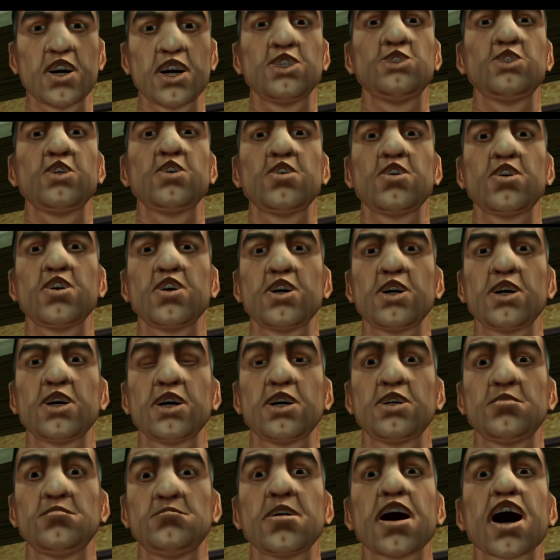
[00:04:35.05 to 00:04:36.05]
or I shall
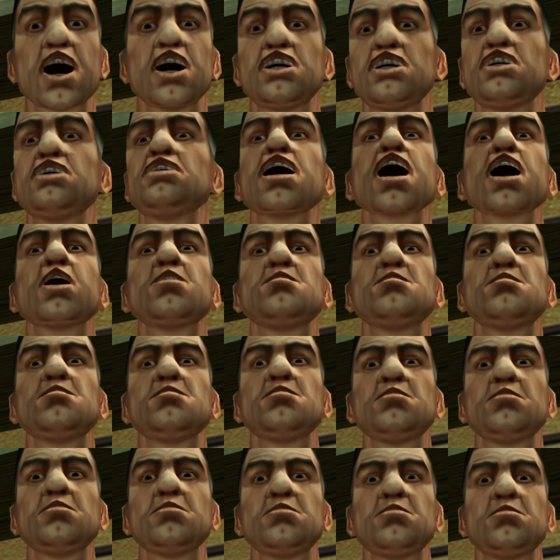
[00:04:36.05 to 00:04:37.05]
clean it
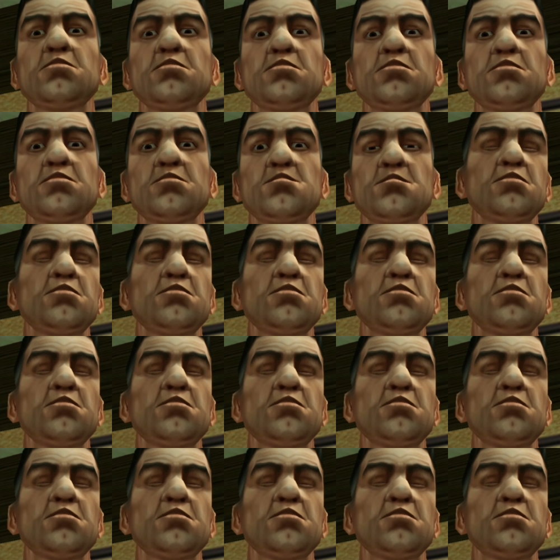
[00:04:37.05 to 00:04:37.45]
myself.